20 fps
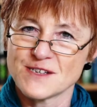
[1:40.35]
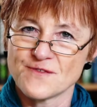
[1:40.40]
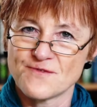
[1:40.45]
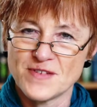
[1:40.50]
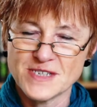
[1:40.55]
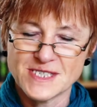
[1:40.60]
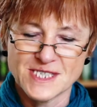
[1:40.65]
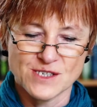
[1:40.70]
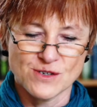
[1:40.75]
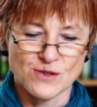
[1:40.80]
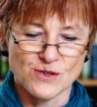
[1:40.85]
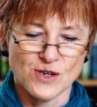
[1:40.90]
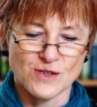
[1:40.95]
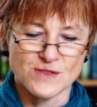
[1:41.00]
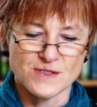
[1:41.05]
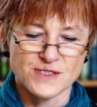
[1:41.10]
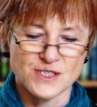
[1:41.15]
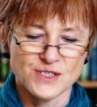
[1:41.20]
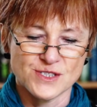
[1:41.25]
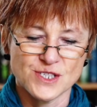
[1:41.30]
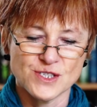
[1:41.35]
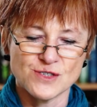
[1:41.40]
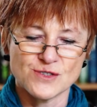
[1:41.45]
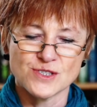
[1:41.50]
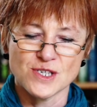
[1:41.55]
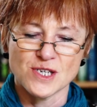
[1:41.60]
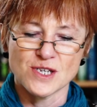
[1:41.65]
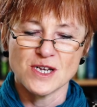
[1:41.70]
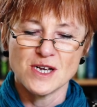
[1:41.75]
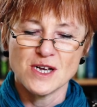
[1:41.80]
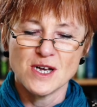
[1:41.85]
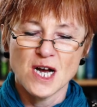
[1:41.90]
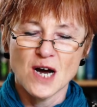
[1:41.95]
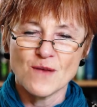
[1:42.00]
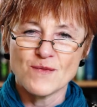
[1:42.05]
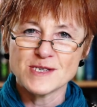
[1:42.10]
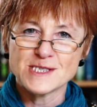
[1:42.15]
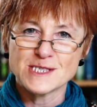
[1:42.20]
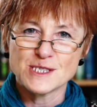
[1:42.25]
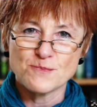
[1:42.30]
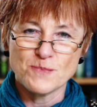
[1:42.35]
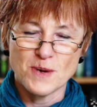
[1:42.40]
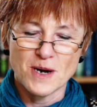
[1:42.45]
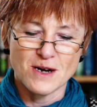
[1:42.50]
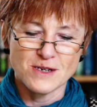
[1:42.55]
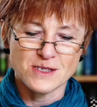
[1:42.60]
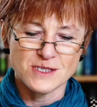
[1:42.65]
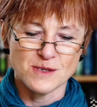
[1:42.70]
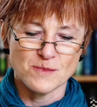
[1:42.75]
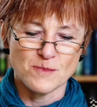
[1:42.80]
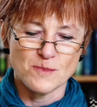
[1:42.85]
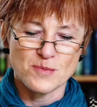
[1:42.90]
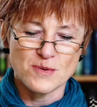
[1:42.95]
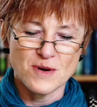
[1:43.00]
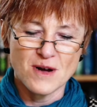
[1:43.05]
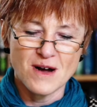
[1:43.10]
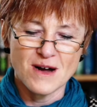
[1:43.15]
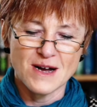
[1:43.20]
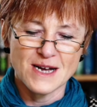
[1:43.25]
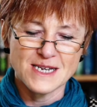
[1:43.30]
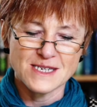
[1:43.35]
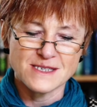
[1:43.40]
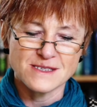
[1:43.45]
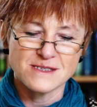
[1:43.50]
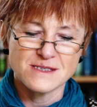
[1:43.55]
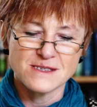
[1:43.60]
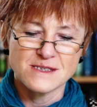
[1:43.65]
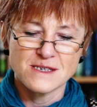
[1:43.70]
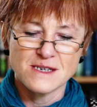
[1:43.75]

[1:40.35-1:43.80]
the physical constitution of a Spartan bride.